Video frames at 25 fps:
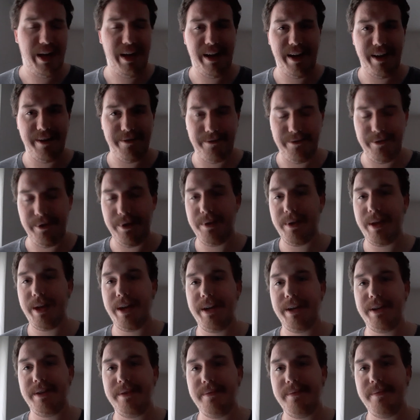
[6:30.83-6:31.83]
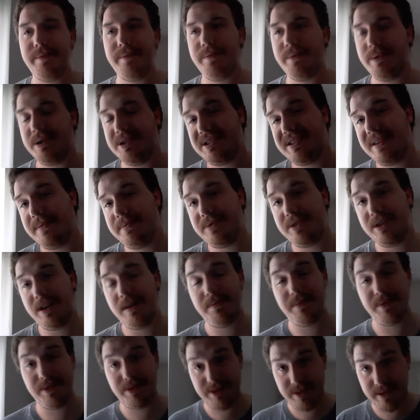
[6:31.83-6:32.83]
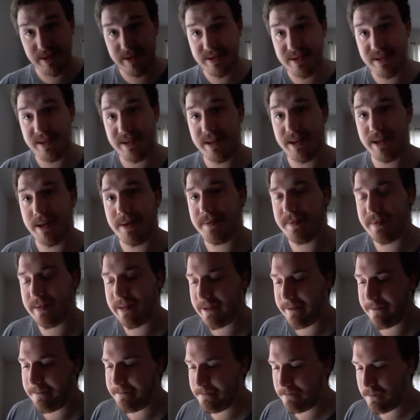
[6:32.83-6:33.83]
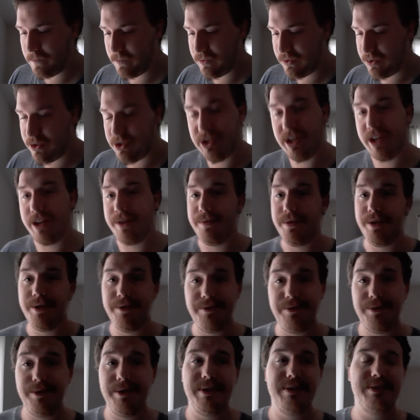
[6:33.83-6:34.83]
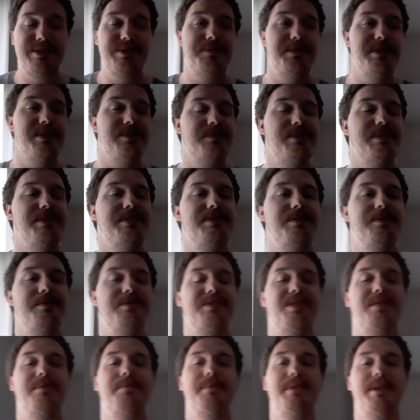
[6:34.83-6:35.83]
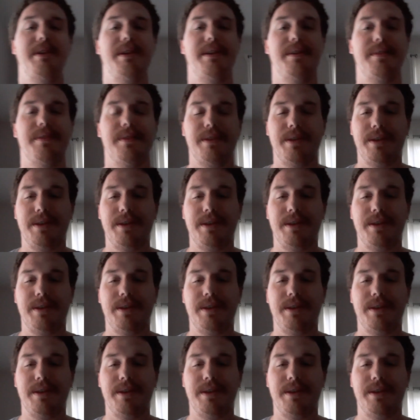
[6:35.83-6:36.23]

I feel like once I'm done with this year, January 1st, 2022 is going to be